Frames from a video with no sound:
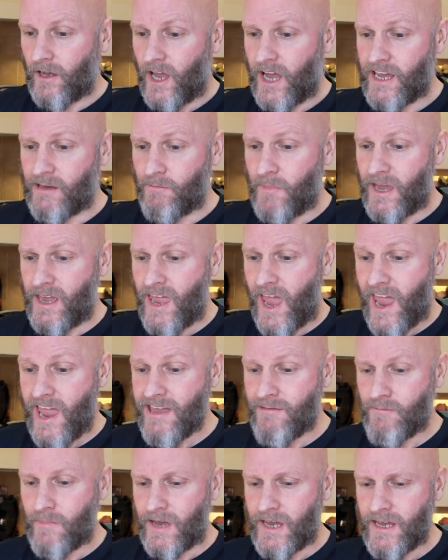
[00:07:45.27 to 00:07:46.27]
Heat me,
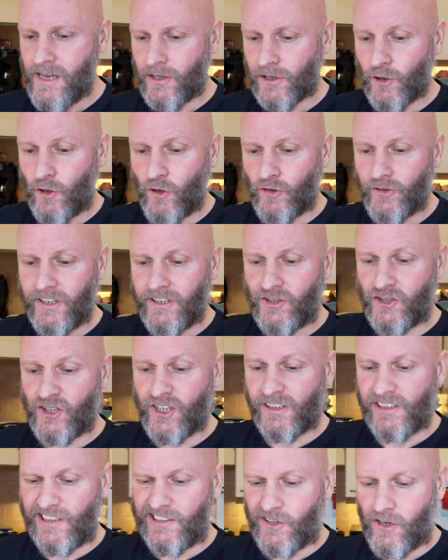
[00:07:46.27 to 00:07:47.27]
eat me, loaded
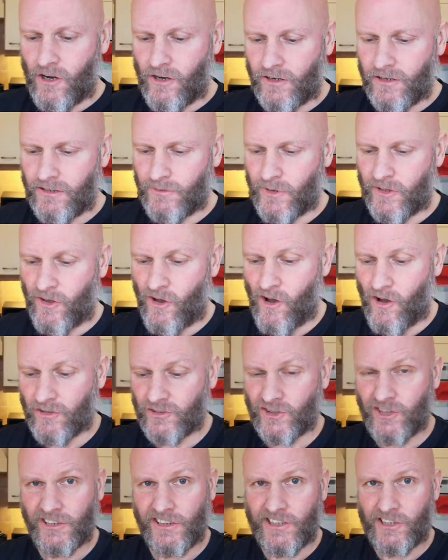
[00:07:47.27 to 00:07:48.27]
chili dog with
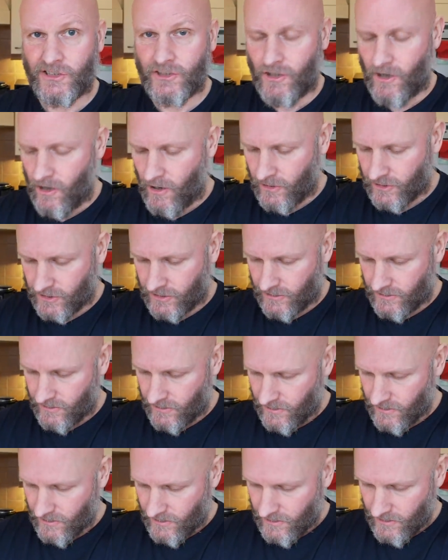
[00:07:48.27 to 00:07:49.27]
hot chili sauce.